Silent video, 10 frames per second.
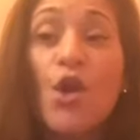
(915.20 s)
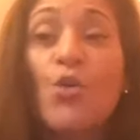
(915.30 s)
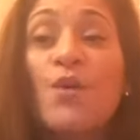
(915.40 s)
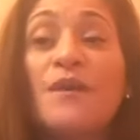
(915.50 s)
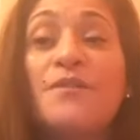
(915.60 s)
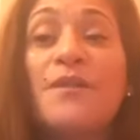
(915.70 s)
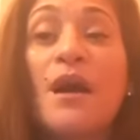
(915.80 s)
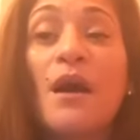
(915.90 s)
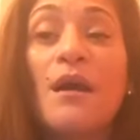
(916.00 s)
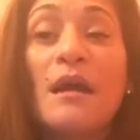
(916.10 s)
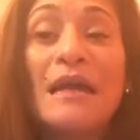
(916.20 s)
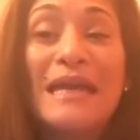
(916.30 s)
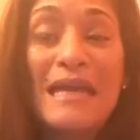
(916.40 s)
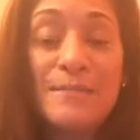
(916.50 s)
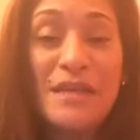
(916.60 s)
with the
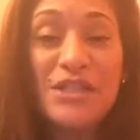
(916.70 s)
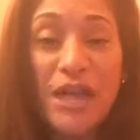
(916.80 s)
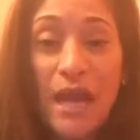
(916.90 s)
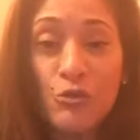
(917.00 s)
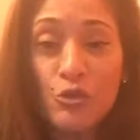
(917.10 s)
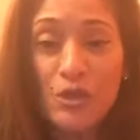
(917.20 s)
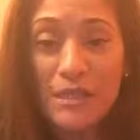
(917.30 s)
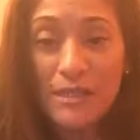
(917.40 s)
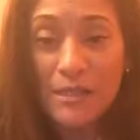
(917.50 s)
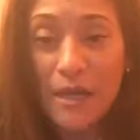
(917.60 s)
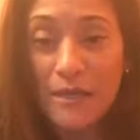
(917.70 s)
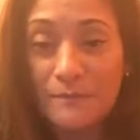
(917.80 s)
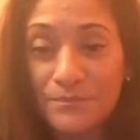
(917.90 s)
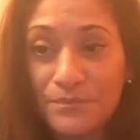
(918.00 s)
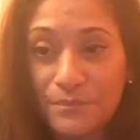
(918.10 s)
image energy state.
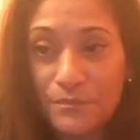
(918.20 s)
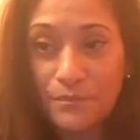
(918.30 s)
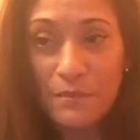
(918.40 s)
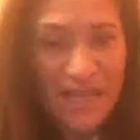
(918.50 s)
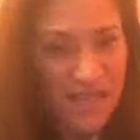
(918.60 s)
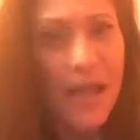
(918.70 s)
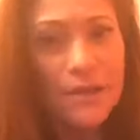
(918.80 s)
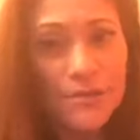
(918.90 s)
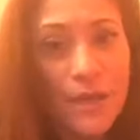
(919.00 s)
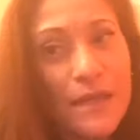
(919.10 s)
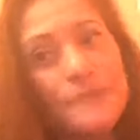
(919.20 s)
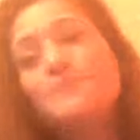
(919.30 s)
Makes sense, right?